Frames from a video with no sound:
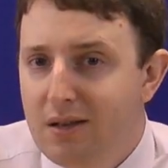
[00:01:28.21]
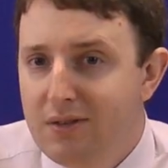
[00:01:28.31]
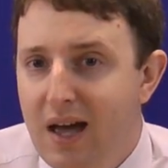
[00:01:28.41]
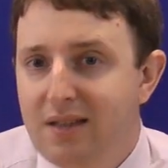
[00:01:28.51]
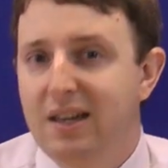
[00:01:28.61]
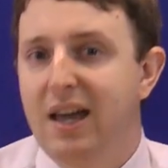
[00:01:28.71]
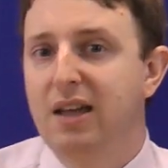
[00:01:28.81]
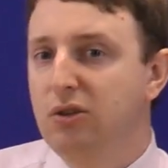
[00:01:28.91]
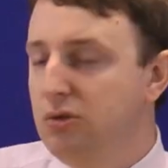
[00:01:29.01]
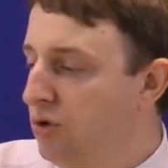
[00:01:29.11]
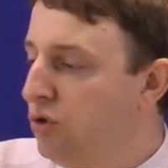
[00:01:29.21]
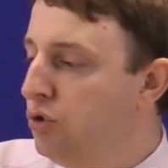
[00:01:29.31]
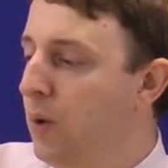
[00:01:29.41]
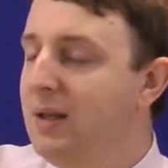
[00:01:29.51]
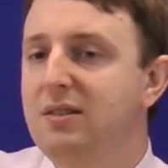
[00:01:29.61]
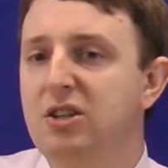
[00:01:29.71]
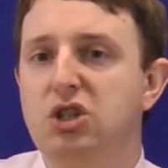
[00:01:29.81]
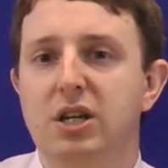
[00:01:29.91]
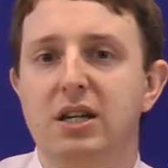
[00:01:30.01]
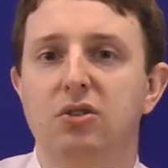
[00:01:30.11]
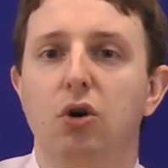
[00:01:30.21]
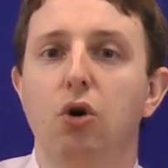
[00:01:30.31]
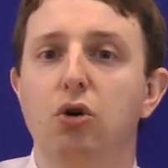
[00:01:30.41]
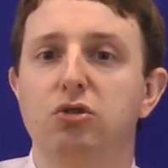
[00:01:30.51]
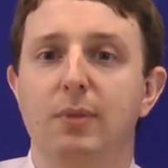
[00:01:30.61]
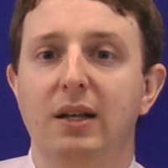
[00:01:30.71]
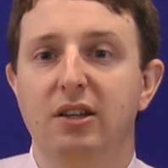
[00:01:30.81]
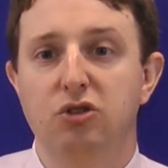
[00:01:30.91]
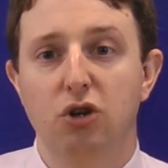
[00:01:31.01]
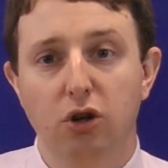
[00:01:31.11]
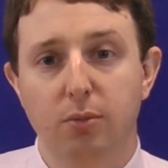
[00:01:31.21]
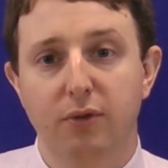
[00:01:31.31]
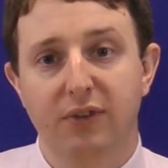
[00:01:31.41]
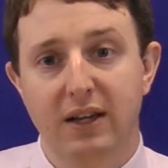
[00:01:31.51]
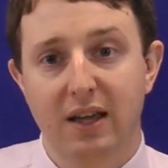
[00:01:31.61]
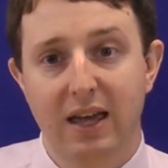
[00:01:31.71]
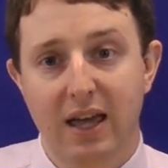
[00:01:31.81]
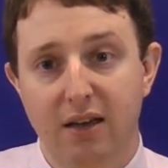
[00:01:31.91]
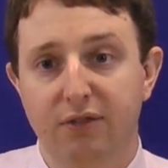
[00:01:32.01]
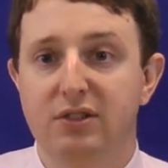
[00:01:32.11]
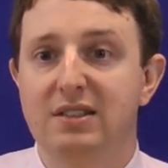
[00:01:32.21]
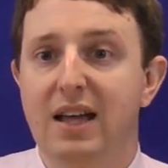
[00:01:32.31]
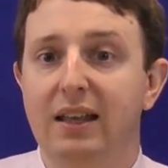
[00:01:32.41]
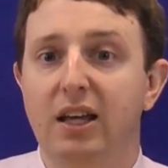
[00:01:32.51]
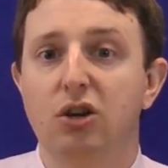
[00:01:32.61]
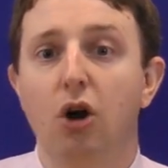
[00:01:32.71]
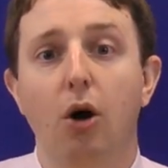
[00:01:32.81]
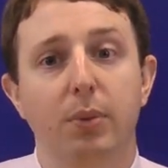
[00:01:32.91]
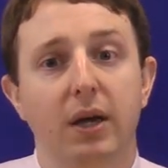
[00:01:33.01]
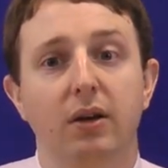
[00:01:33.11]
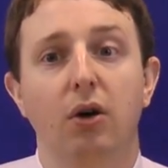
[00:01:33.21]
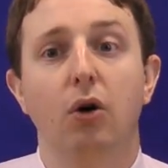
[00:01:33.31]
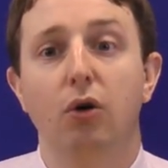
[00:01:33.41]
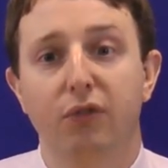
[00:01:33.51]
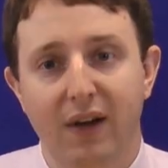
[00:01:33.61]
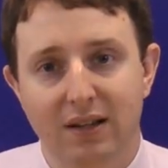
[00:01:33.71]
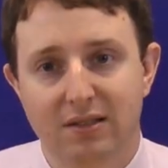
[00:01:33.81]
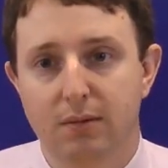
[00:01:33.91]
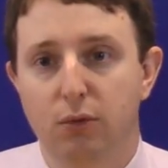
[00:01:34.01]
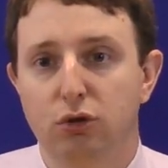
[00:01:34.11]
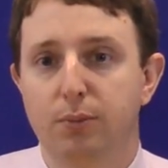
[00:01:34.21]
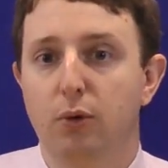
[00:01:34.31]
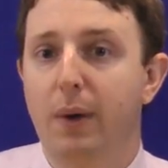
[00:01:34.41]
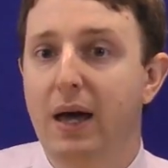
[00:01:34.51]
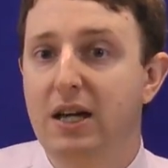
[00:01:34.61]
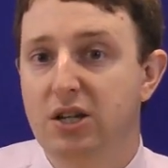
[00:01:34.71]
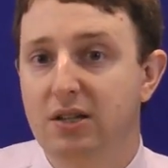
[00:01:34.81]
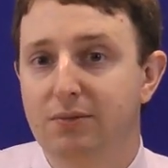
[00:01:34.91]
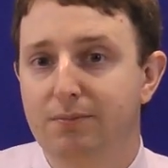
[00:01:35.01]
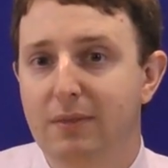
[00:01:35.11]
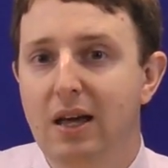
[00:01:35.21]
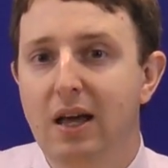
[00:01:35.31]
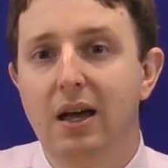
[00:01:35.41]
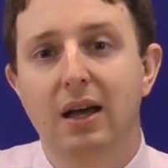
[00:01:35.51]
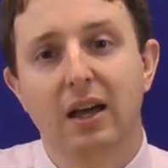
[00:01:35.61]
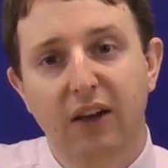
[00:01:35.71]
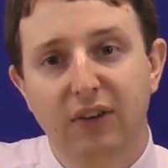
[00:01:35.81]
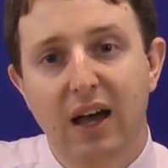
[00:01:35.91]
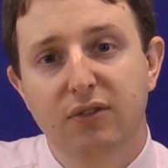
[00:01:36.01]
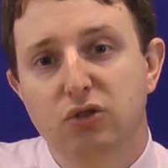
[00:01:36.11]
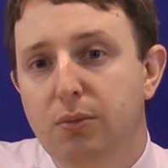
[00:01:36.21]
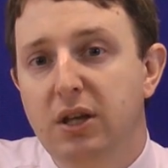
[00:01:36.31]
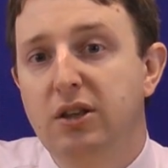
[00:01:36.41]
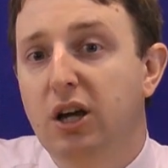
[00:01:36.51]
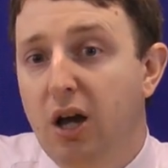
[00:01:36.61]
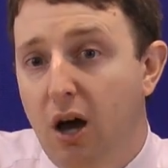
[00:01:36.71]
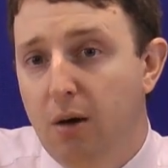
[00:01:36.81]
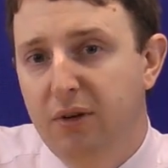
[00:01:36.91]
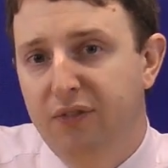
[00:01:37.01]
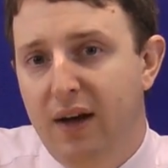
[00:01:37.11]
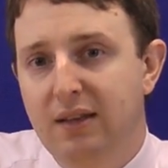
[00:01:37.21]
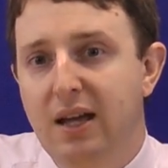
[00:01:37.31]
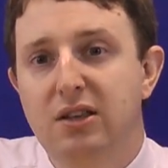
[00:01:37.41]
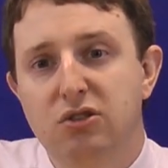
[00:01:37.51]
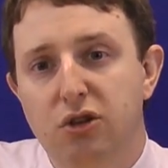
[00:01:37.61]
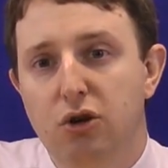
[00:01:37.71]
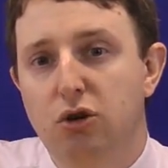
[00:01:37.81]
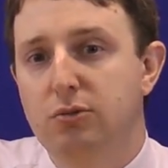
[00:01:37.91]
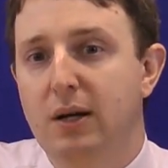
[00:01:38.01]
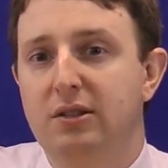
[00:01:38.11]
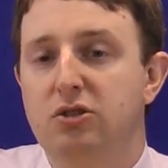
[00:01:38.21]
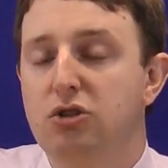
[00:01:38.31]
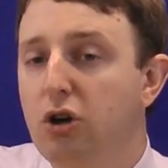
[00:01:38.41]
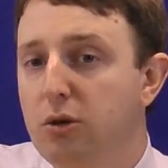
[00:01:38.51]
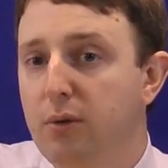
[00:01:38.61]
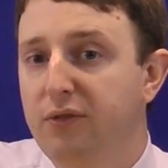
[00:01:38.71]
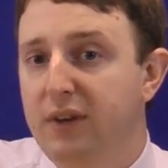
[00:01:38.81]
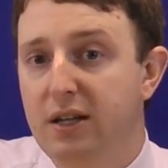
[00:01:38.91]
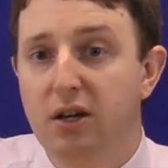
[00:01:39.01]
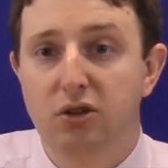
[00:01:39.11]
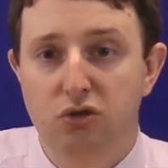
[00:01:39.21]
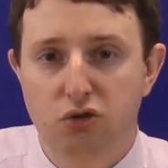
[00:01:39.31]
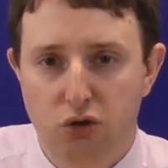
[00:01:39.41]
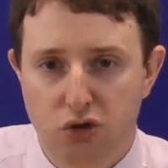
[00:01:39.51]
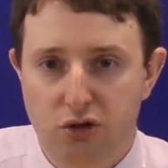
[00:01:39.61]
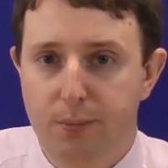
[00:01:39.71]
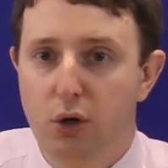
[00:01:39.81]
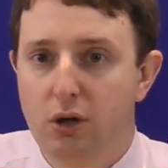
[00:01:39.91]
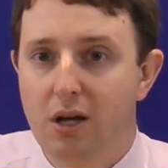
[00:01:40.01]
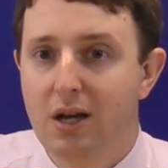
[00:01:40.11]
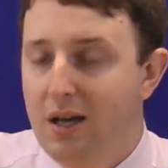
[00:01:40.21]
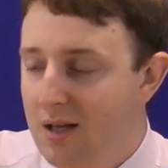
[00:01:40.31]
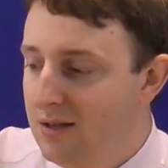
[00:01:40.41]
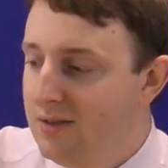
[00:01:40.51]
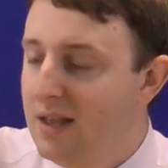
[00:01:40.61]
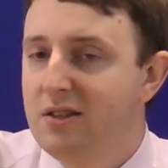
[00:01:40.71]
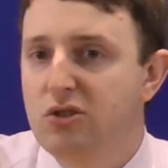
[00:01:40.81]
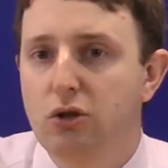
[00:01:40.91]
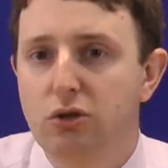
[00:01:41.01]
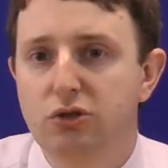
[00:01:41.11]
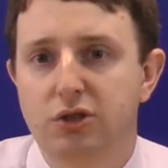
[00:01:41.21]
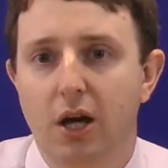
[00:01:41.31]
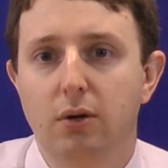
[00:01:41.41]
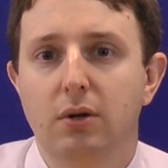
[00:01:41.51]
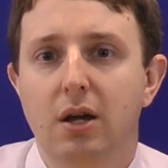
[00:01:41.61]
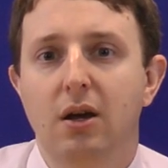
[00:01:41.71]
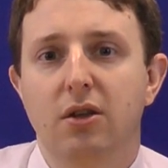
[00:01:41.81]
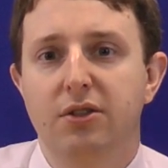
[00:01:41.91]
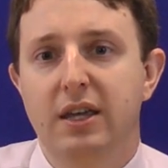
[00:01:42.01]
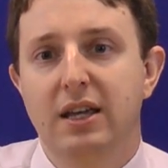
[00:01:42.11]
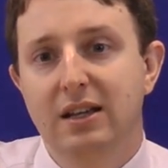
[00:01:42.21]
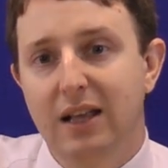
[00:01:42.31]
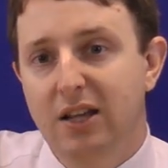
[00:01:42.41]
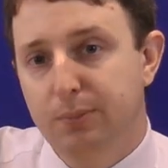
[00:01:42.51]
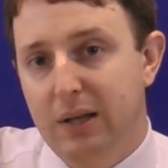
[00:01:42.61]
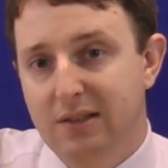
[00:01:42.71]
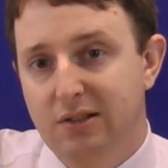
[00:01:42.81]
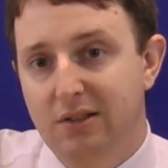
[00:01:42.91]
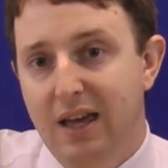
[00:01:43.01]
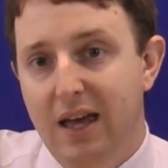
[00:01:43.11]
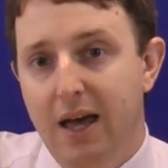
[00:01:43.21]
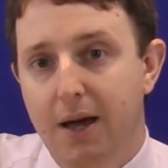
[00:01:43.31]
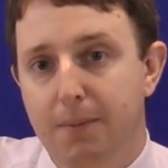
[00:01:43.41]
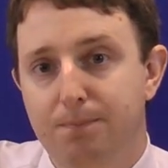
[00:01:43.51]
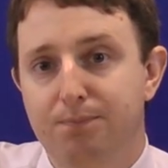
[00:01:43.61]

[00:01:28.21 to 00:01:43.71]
There's a hidden 20 sheet automatic document feeder here for scanning, copying or faxing multiple pages. If you have something that can't be fed into the automatic document feeder, such as a book, then there's also the glass Platen here.